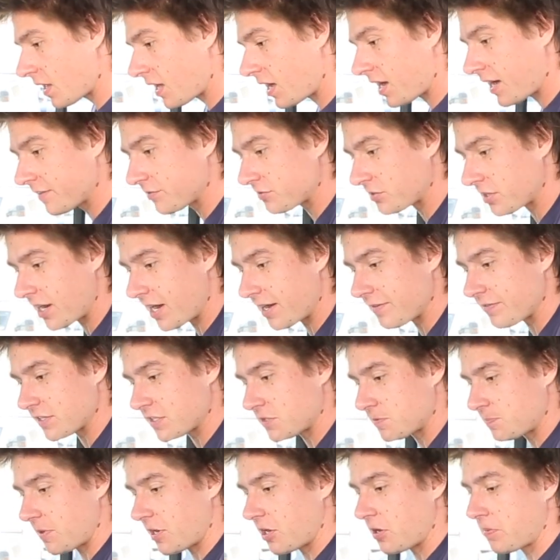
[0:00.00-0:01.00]
I've
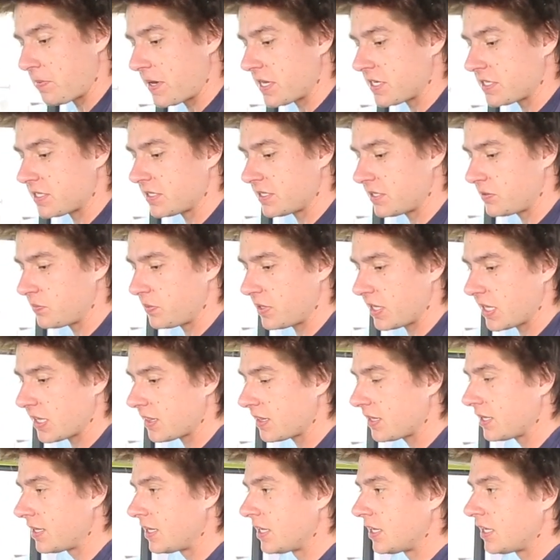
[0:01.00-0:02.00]
experimented with
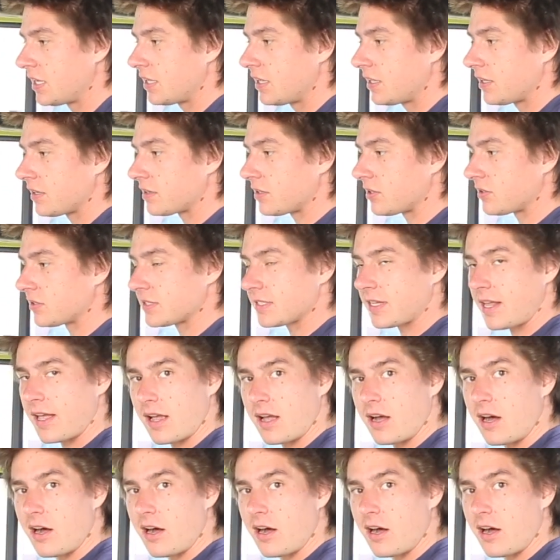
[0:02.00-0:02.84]
those like